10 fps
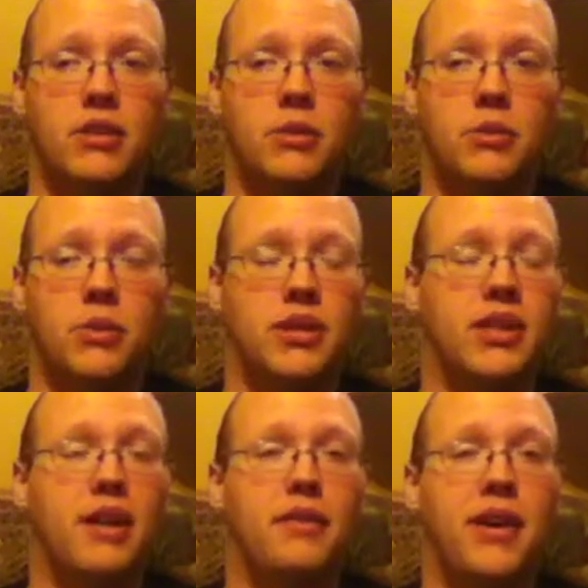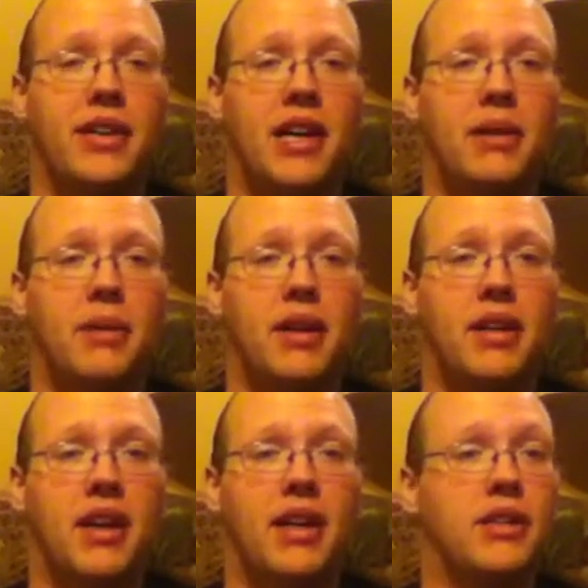once I found out about
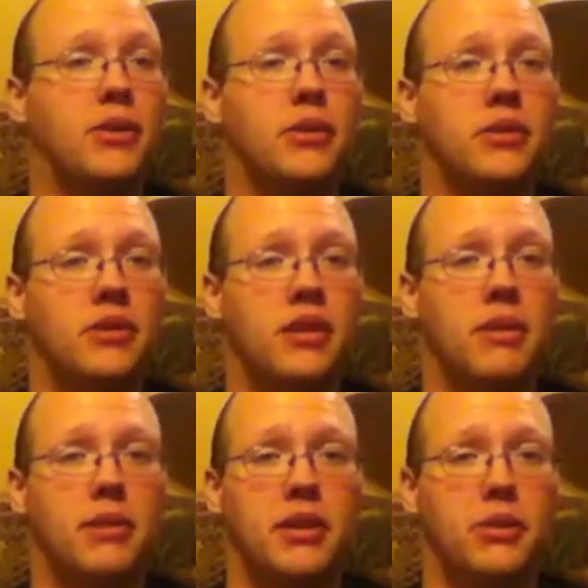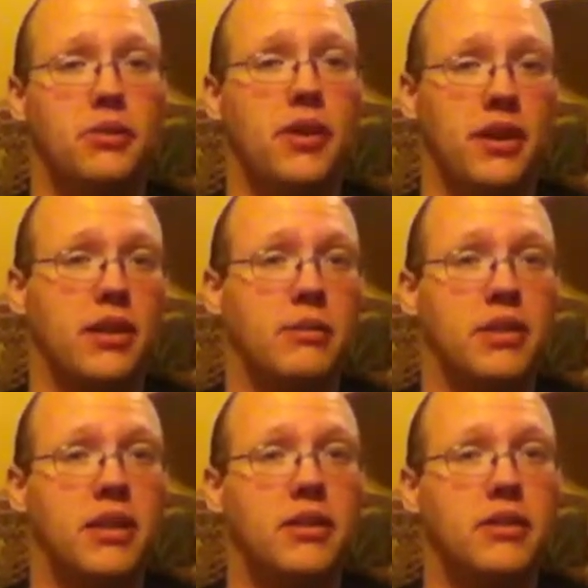it, I told them to go fuck
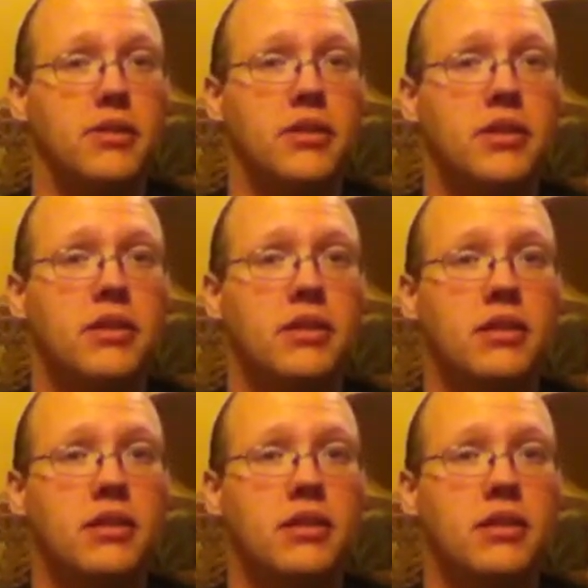themselves.